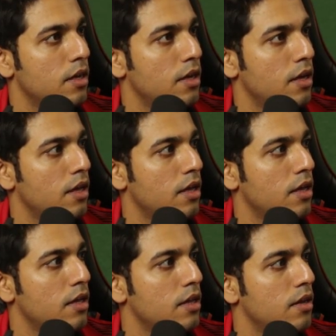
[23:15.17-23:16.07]

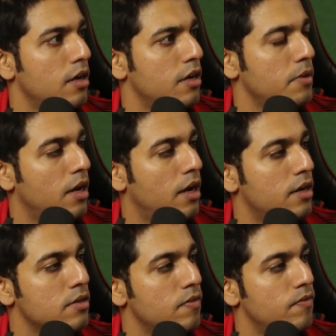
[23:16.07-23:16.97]
and let me add
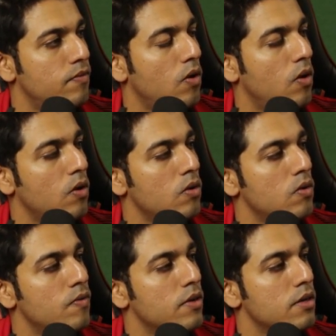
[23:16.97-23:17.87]
some fog
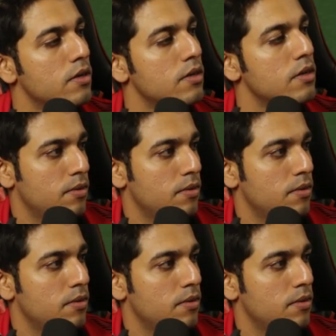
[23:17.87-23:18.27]
over here.